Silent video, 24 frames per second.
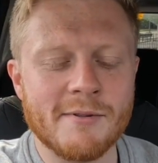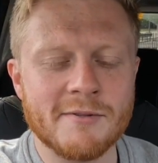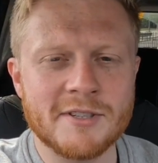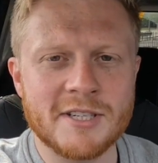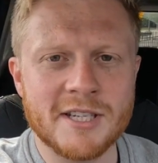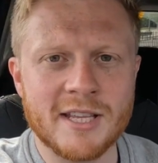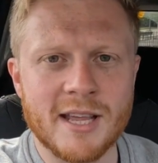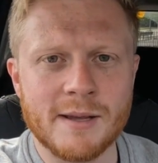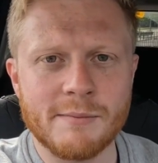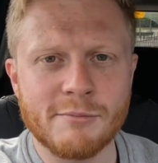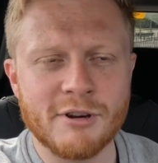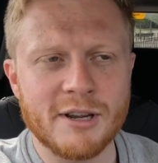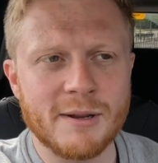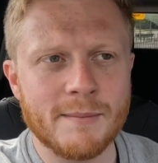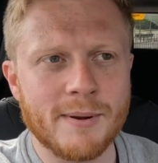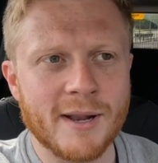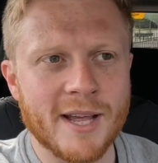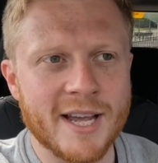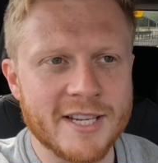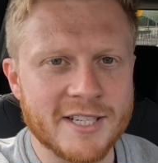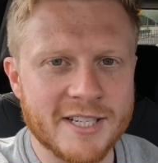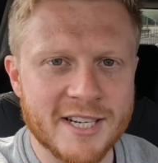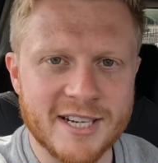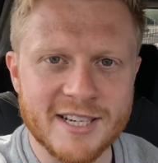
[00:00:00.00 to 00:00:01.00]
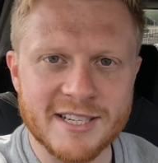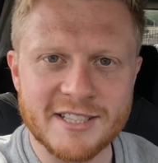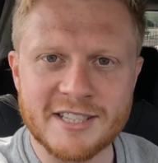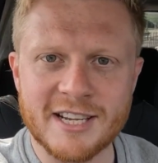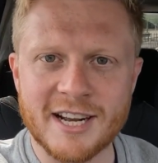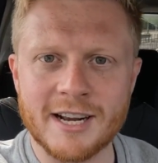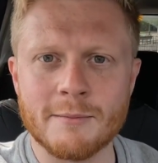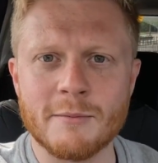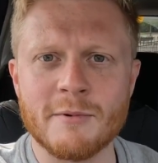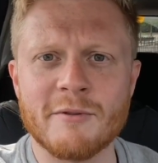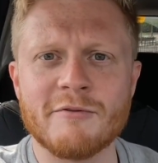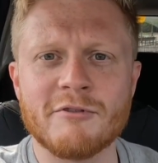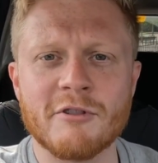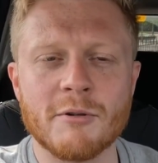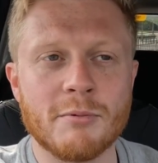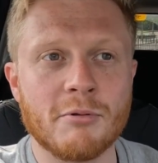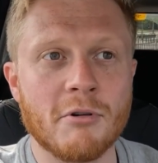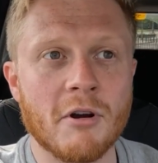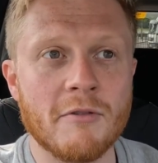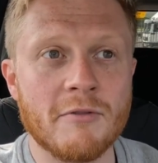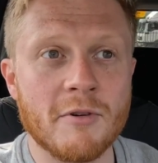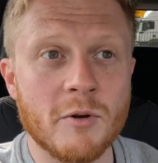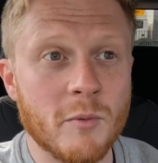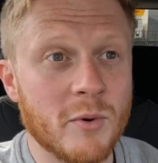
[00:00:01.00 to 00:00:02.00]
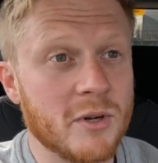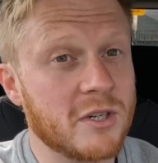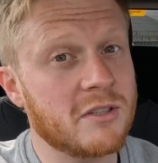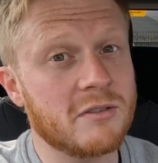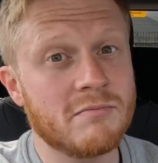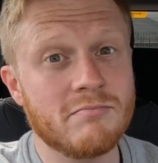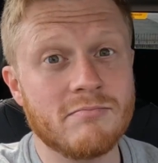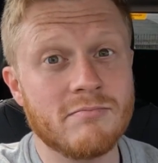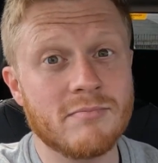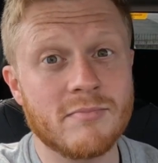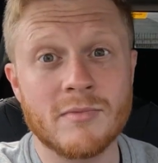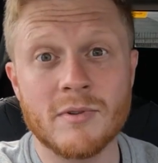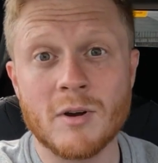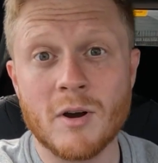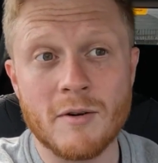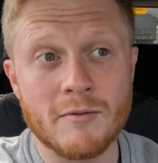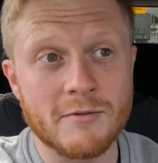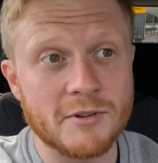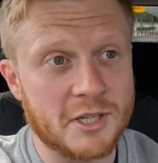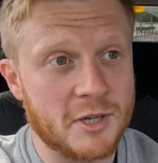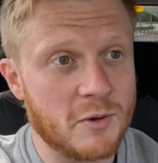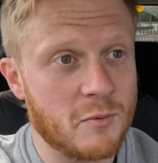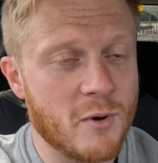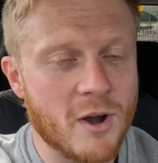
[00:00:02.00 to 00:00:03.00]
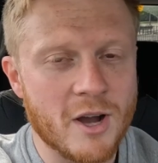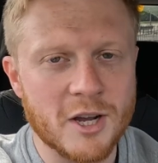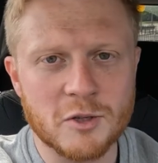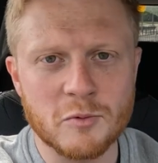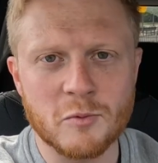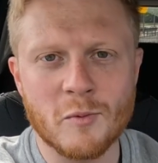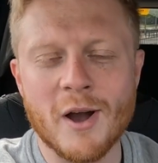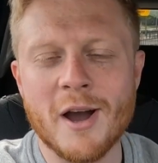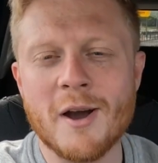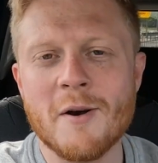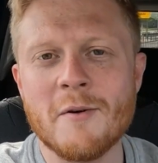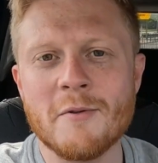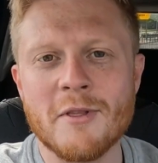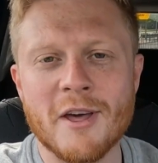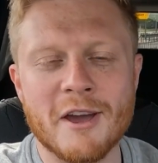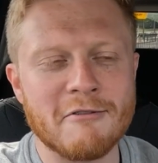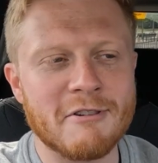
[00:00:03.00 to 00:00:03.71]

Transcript: Obviously, they bring players in and sell them on for a profit, which obviously works well.